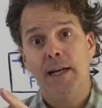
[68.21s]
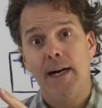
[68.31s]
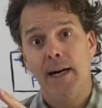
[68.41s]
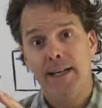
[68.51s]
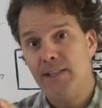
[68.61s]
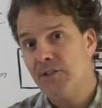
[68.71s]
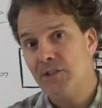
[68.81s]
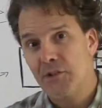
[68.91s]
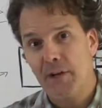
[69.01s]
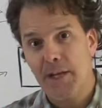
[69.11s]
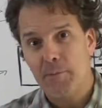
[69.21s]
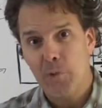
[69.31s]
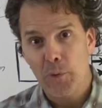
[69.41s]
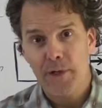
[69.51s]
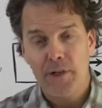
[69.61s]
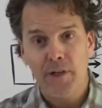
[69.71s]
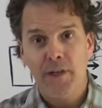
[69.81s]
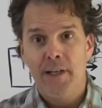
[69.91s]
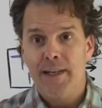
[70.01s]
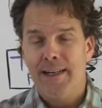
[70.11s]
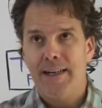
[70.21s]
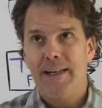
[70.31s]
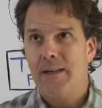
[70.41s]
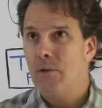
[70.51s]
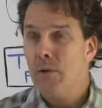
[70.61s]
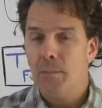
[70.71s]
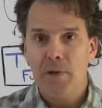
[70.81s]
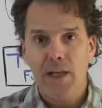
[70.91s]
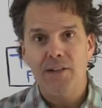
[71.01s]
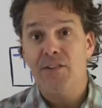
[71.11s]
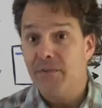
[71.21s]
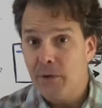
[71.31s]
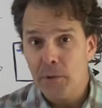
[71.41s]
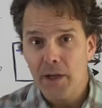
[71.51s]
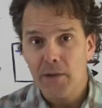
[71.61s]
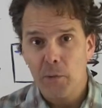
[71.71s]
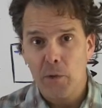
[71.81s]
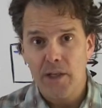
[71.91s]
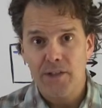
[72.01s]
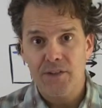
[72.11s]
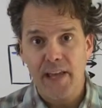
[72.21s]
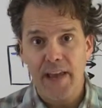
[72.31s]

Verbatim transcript: Instagram, Twitter, Google Plus, a few other ones,